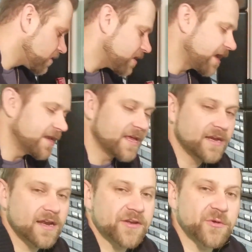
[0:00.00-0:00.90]
and hit
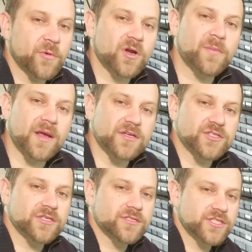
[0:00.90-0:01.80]
it on your
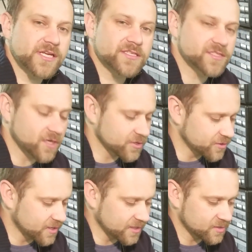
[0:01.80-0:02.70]
workbench, chances are
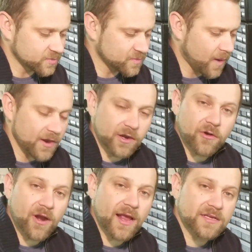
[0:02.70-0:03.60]
you'd get some spider
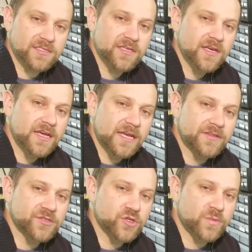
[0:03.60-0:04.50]
cracks in the
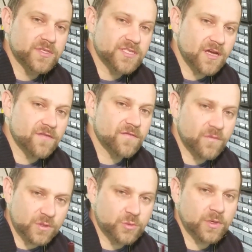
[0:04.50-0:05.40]
tube itself,
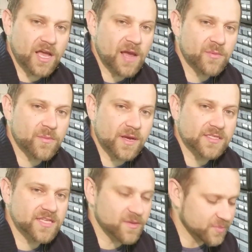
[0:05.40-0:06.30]
which would compromise
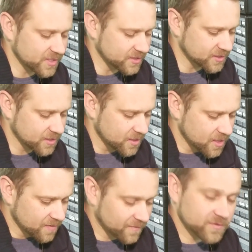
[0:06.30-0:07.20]
that piece.
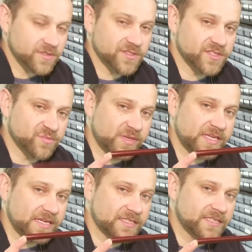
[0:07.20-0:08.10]
Versus this
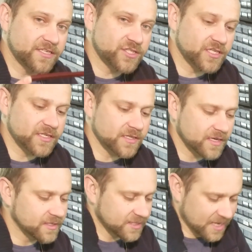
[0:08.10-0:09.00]
PETG
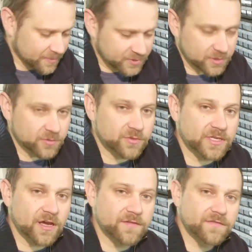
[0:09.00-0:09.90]
is absolutely
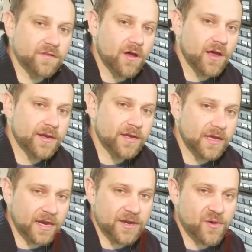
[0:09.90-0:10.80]
unflawed,
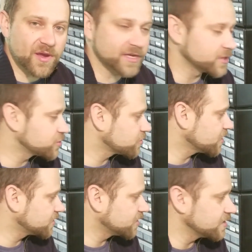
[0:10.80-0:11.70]
and I know I can
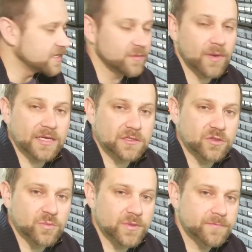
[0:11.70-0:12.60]
trust it in my loop.